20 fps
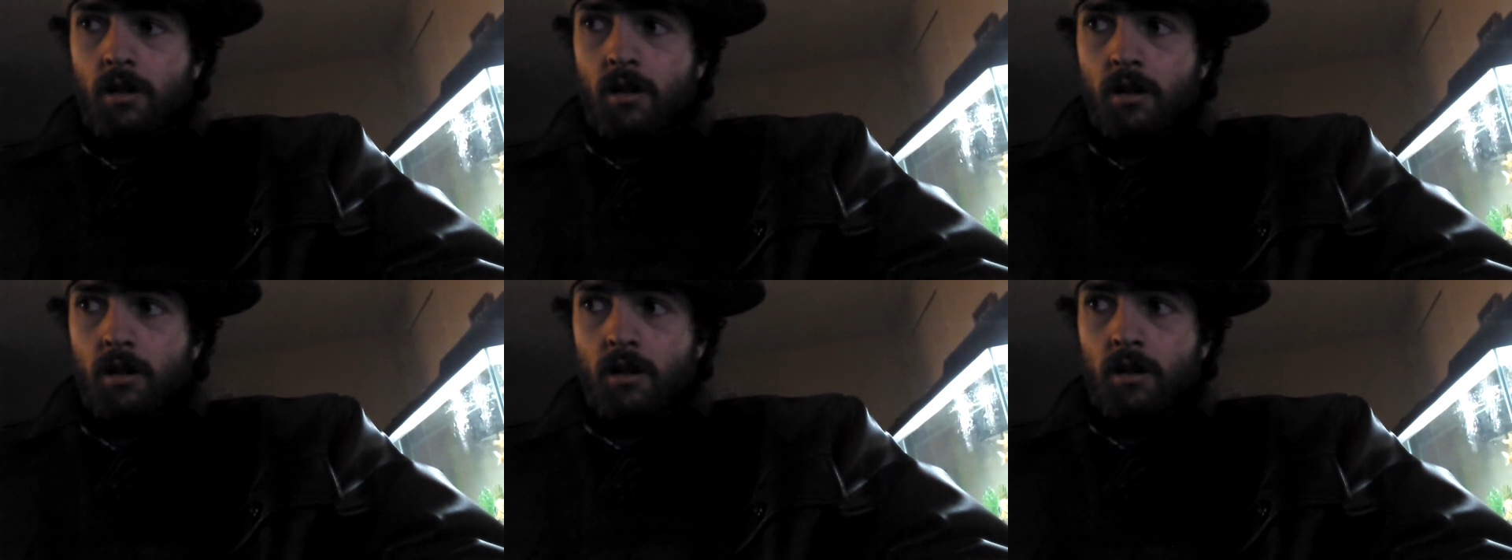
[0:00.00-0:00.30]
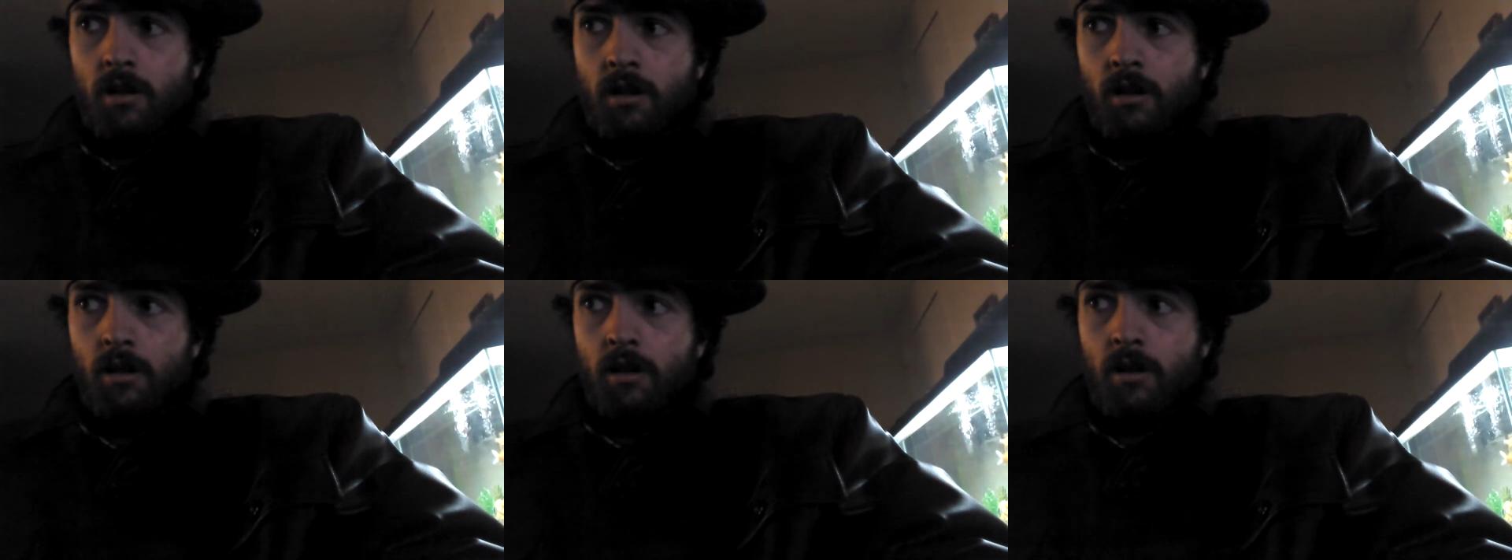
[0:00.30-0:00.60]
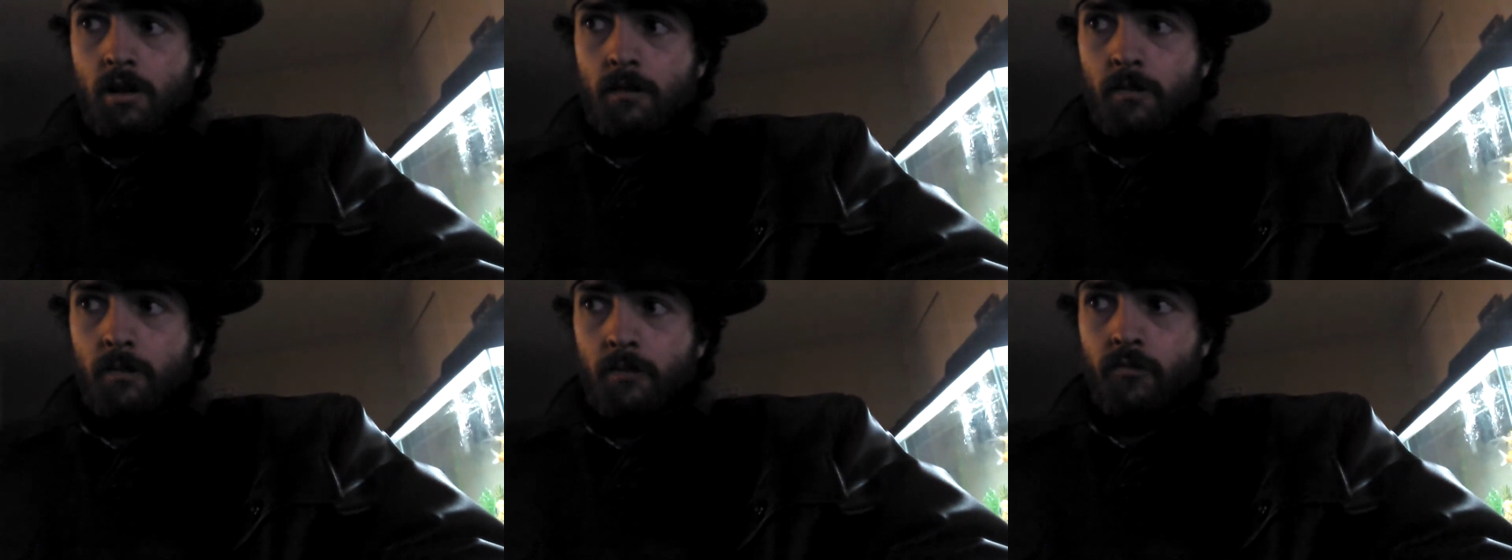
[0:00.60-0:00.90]

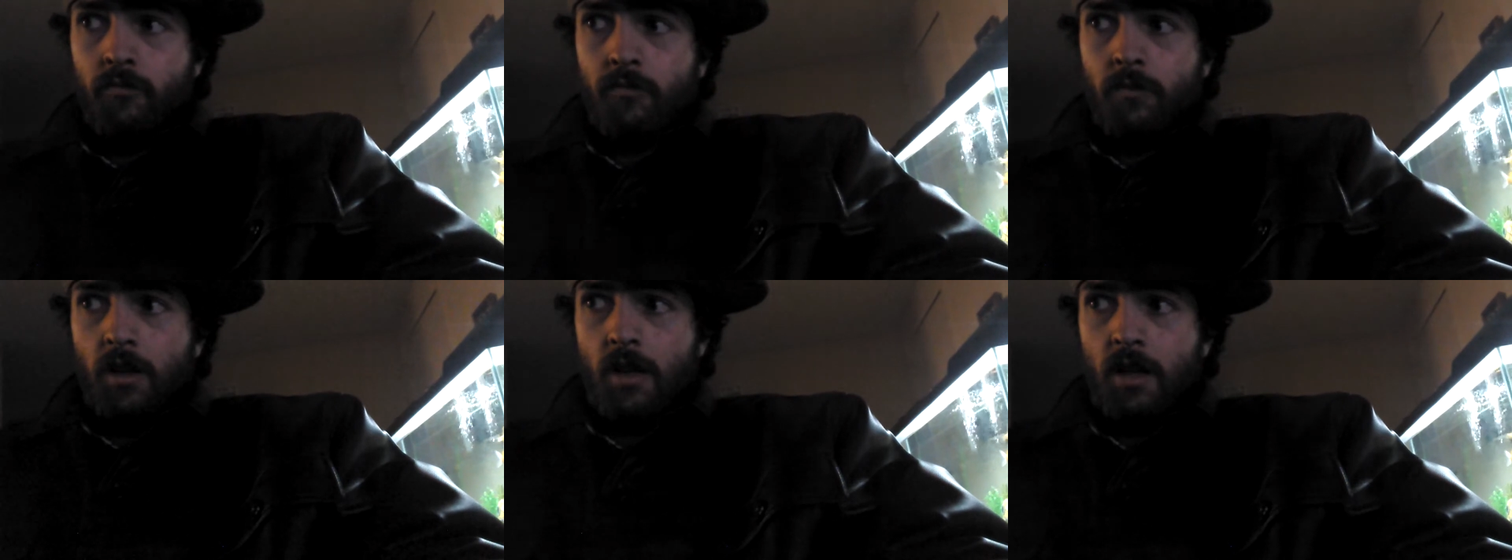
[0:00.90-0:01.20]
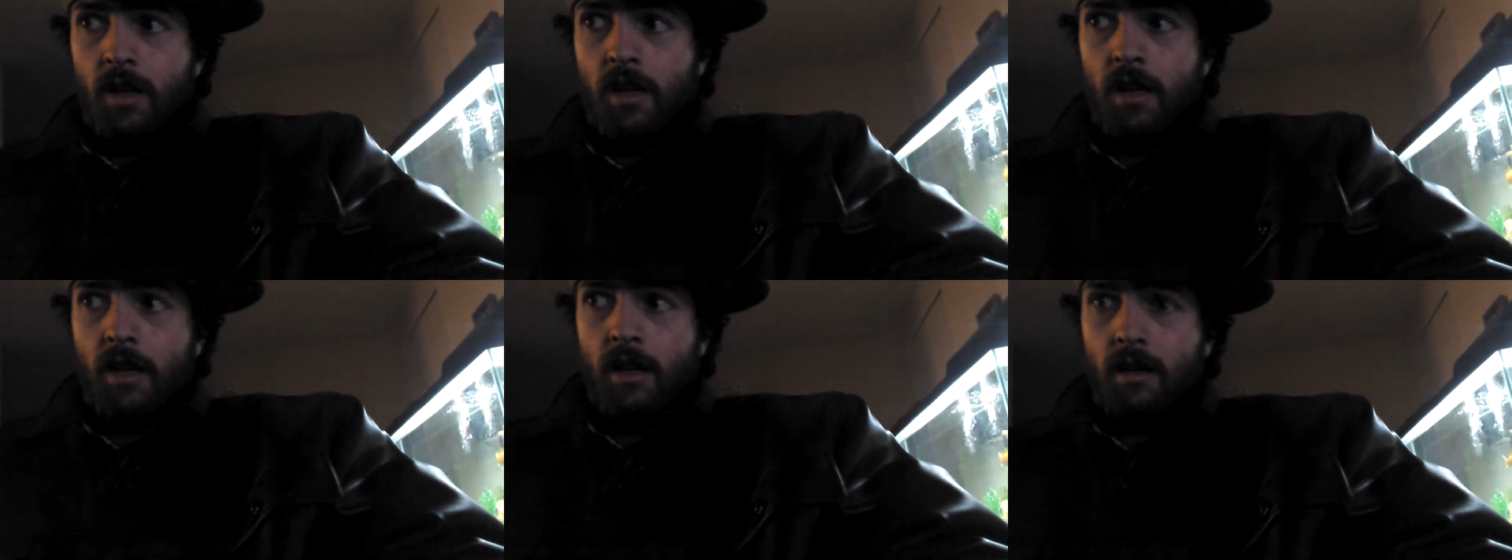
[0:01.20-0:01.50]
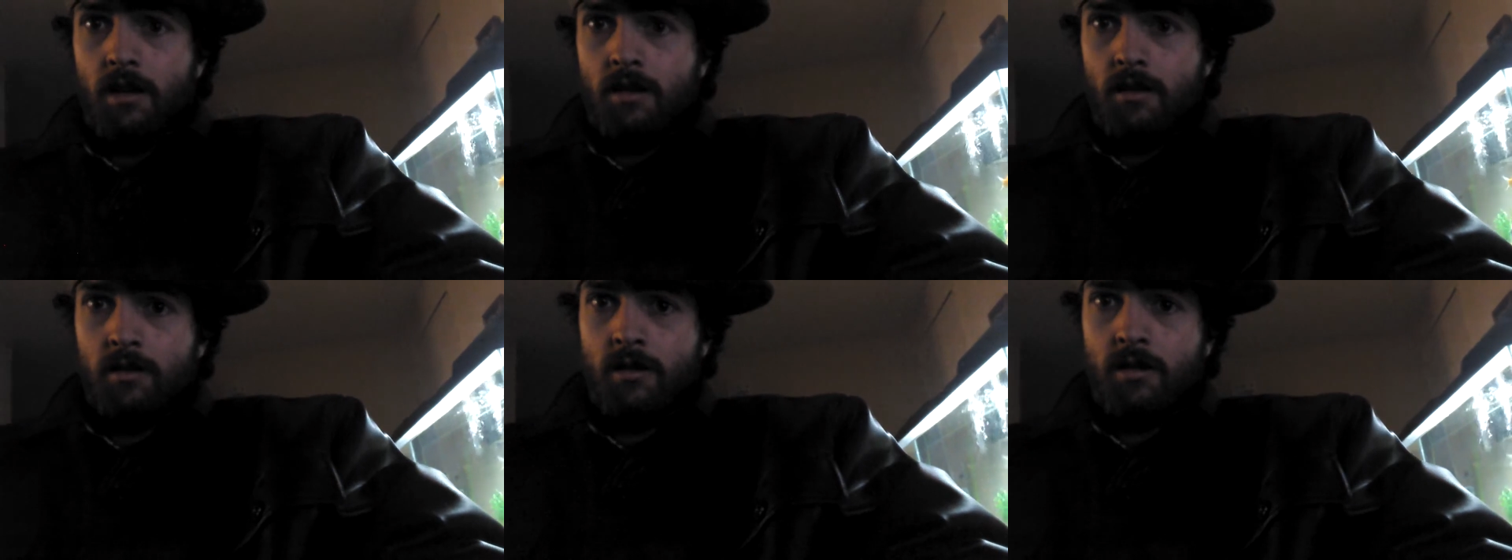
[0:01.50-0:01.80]
Um, he
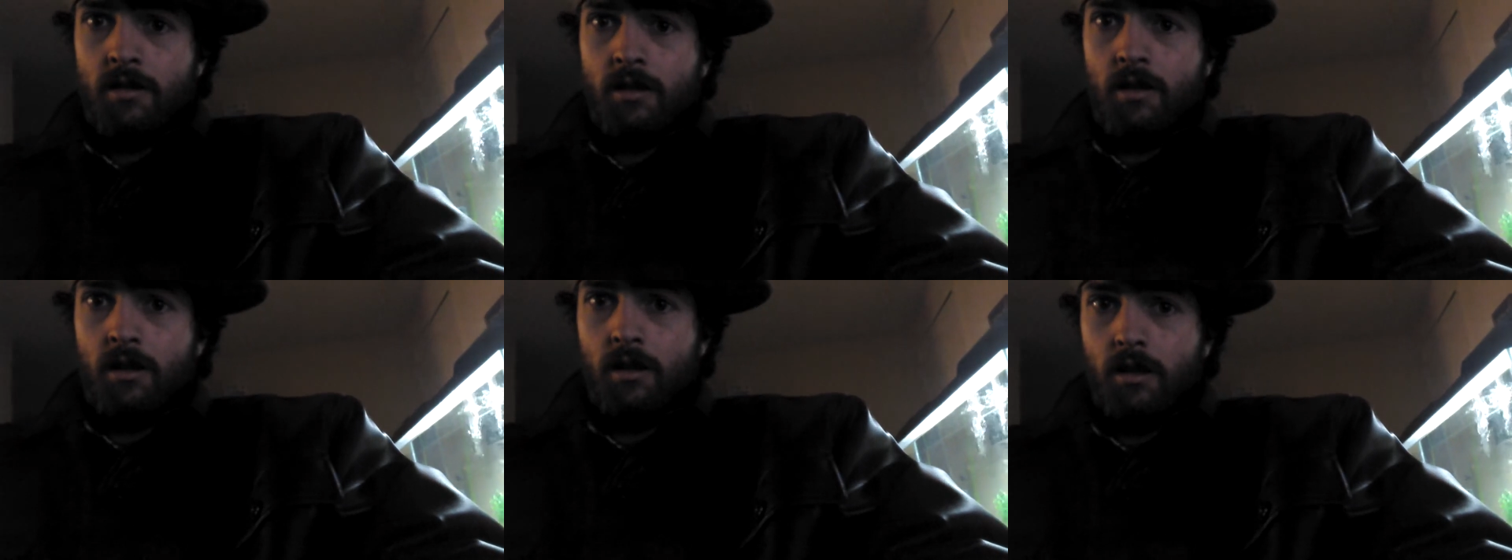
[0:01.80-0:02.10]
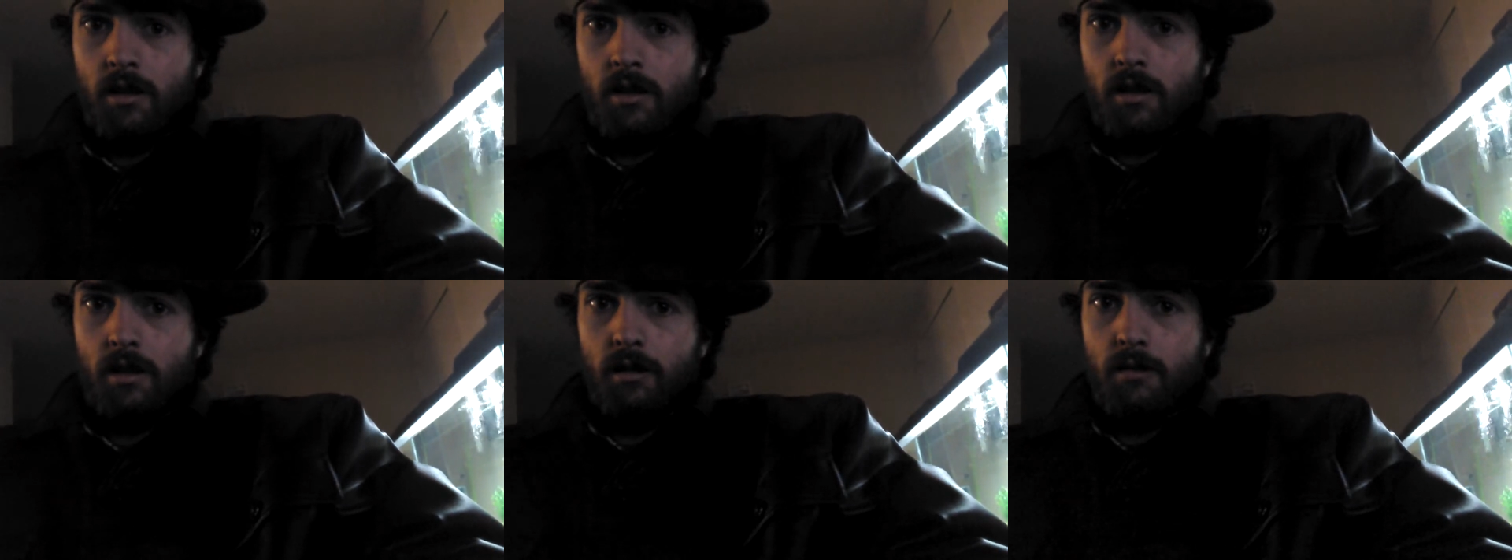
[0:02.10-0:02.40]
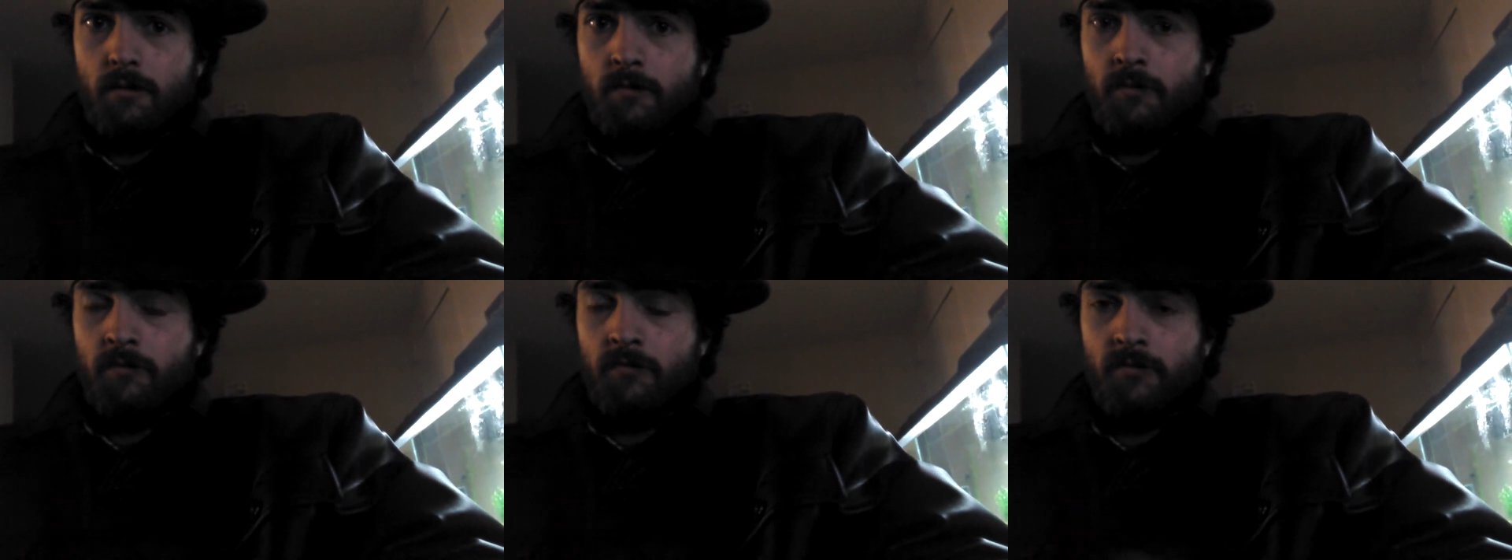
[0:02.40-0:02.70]
has
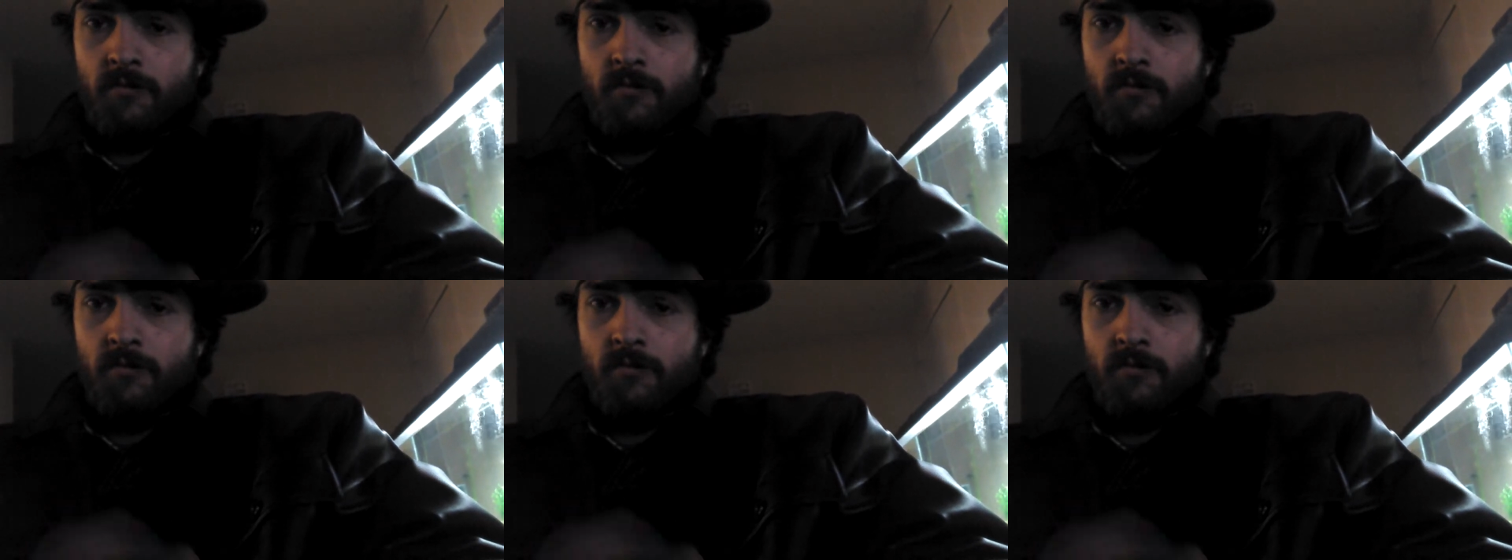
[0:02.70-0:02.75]
uh,